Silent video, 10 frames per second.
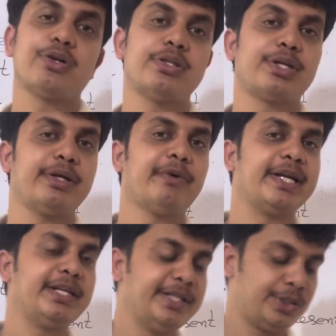also
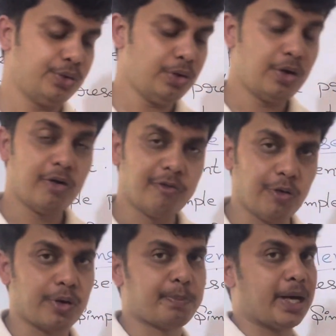divided into
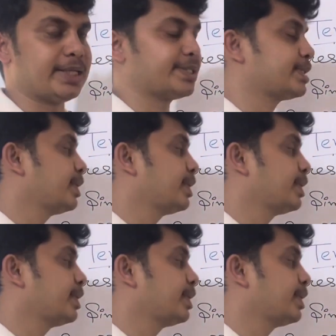4 parts.